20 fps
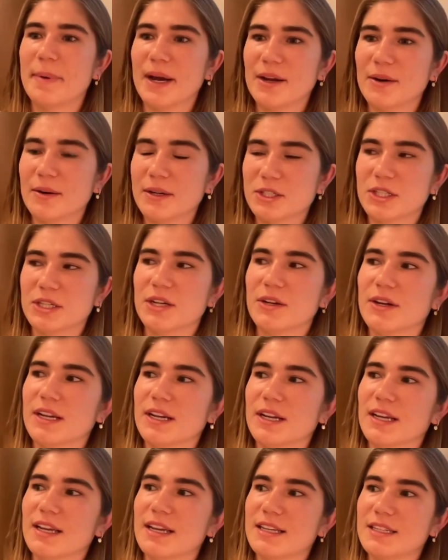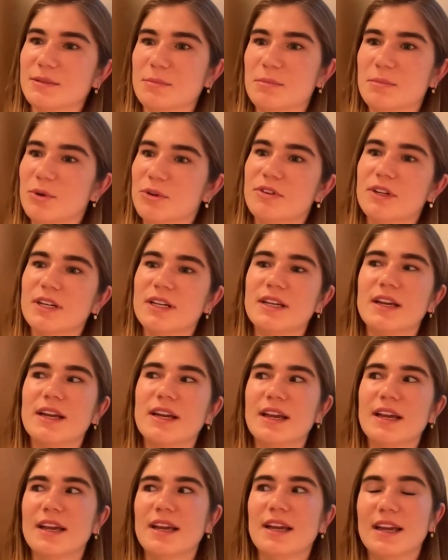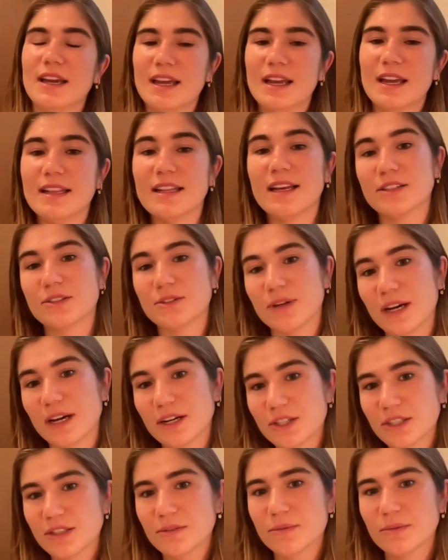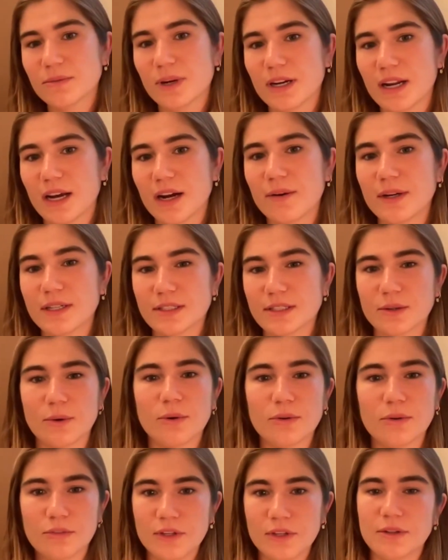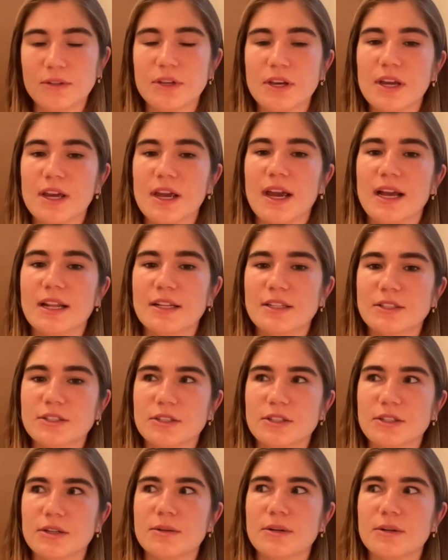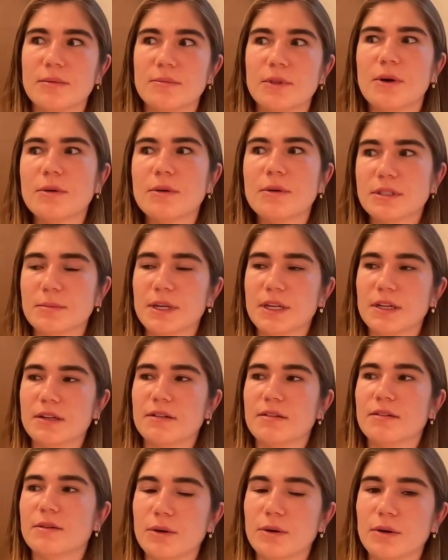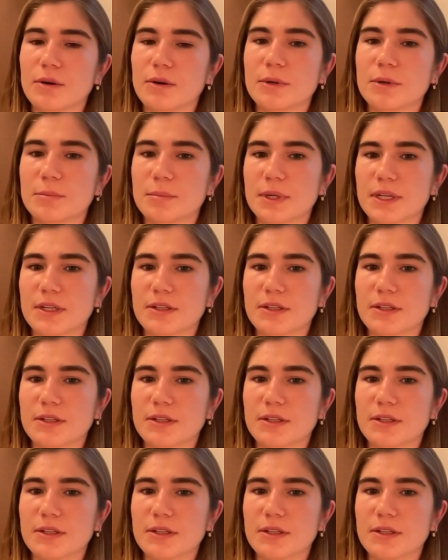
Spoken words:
bioengineering is moving in that direction right now as a whole field. And so the ultimate goal would